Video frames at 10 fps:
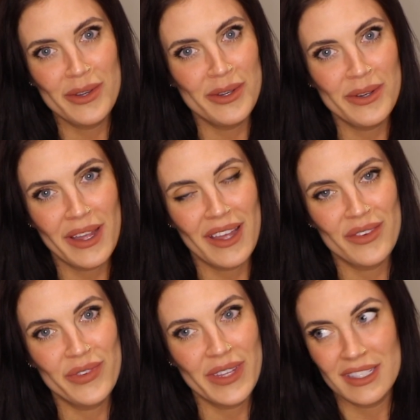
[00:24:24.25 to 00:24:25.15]
who
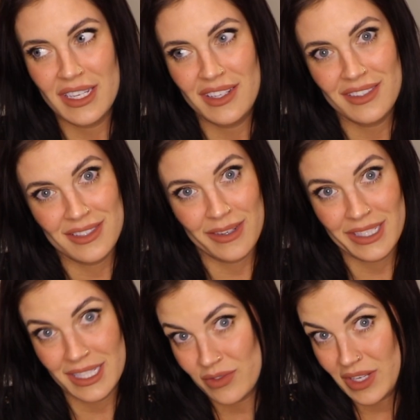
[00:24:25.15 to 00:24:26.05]
have continued to
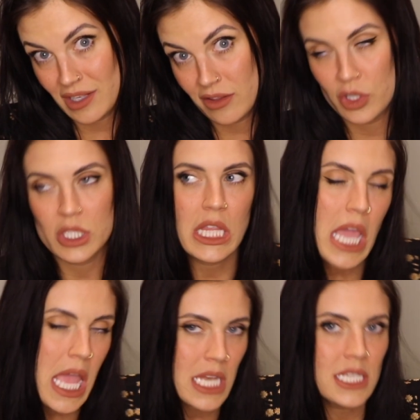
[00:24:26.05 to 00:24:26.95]
watch this video through to the
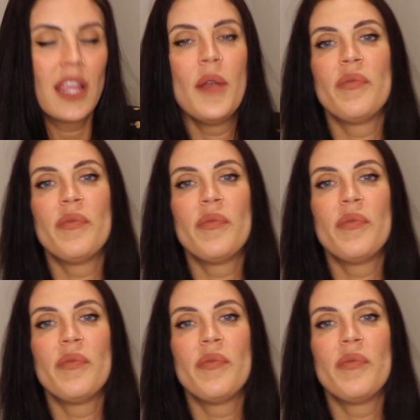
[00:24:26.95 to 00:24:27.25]
end.